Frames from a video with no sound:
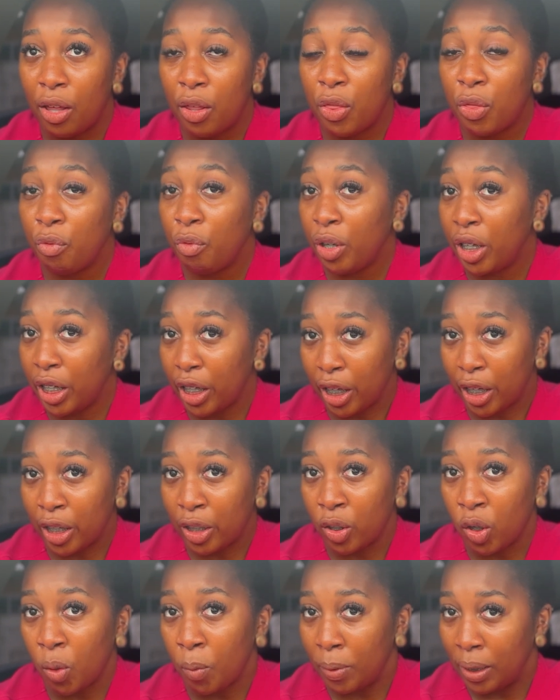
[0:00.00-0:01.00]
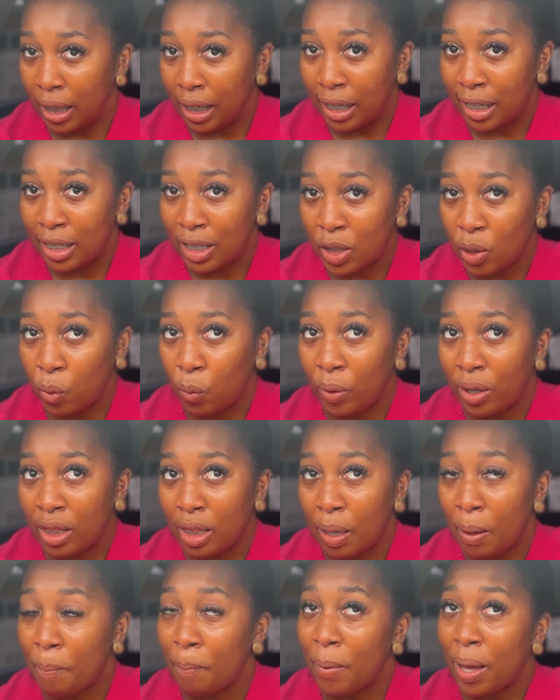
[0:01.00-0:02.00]
3-year update
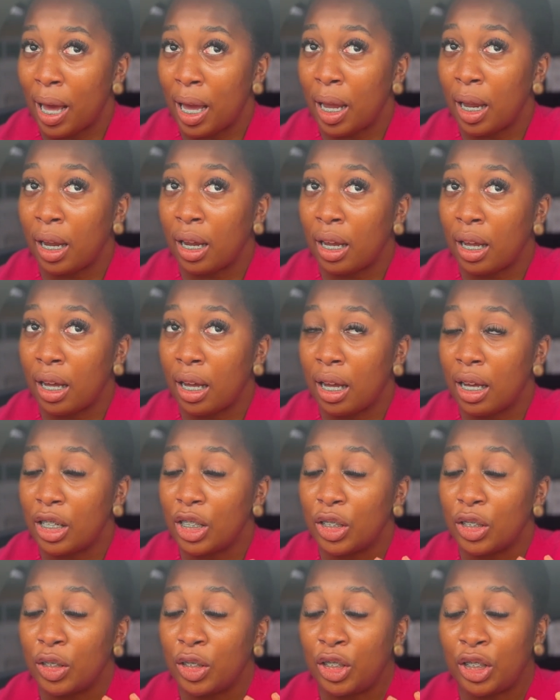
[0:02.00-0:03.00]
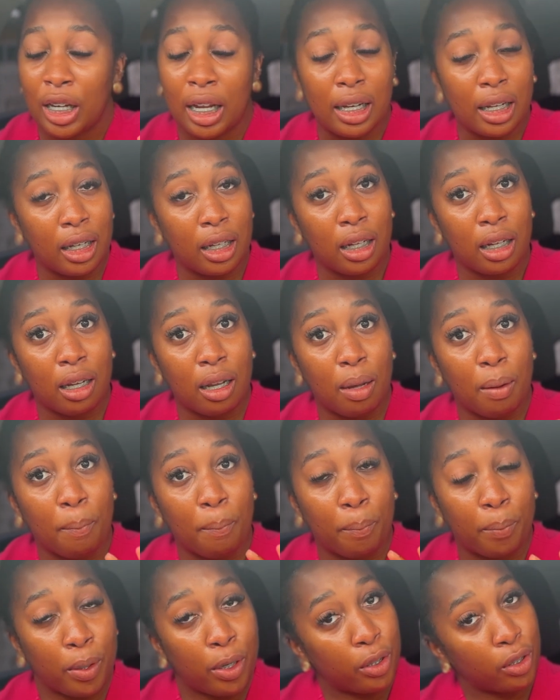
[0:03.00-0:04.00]
with my
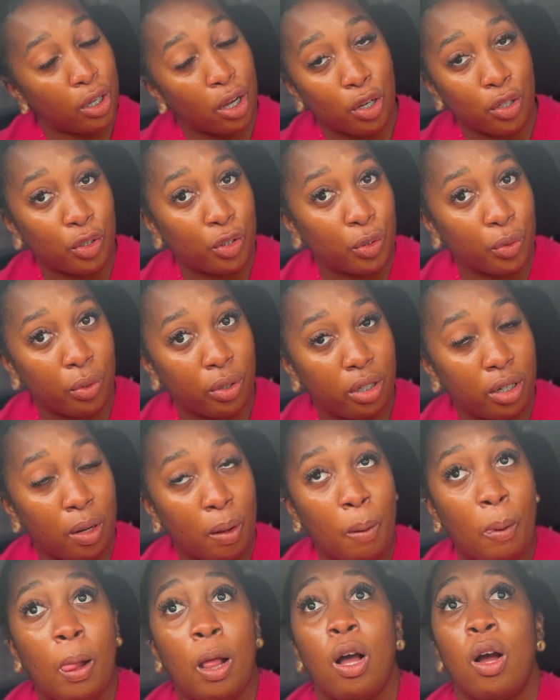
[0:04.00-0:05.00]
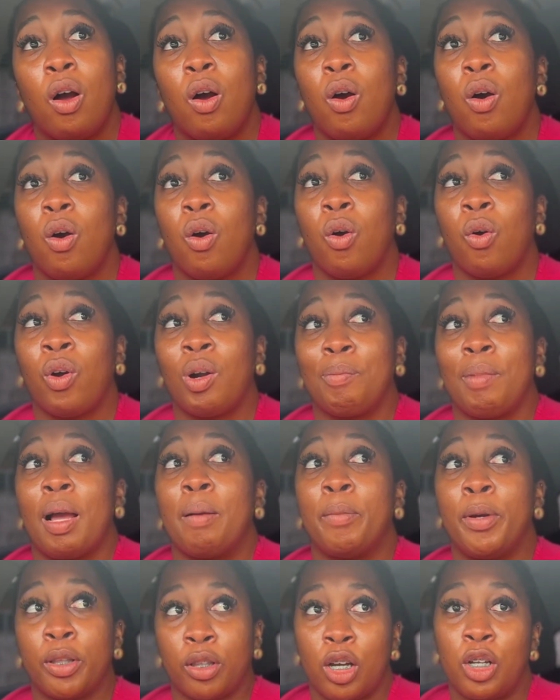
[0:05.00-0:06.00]
jadelle birth control or my
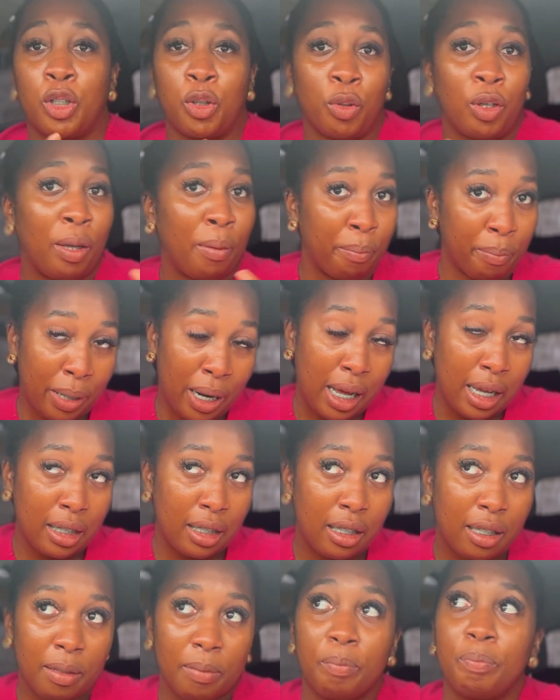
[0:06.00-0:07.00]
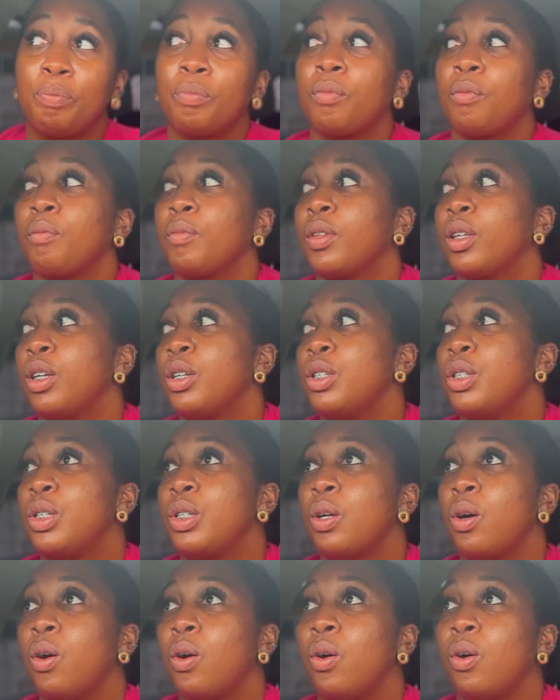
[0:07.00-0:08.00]
birth control implant.
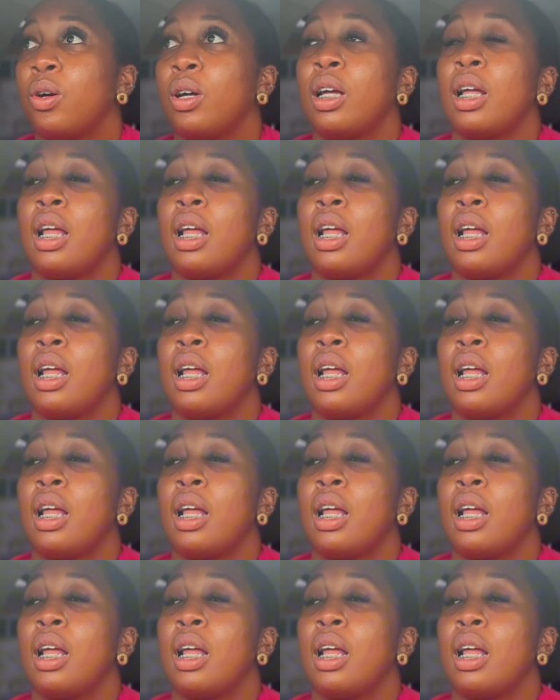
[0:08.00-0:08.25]
So